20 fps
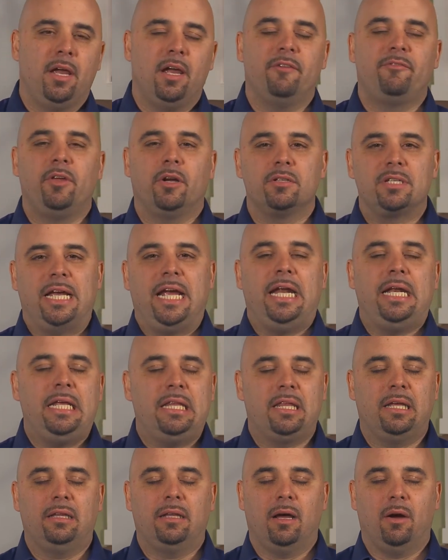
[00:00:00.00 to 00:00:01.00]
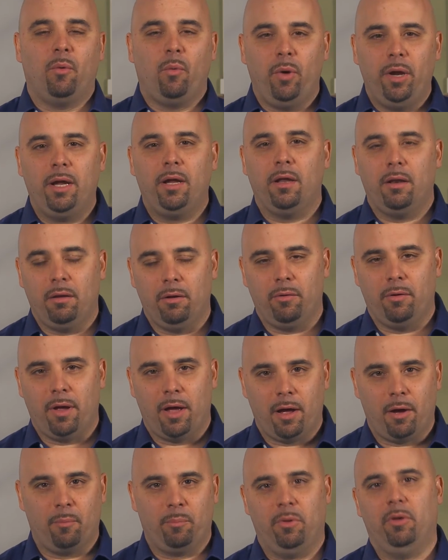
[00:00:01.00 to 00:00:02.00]
If there's anything that we can do to
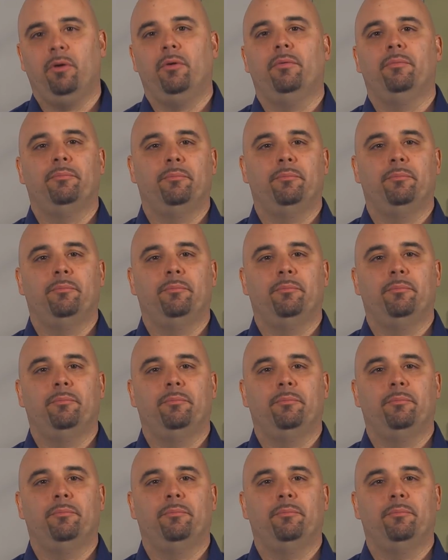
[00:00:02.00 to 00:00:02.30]
help you,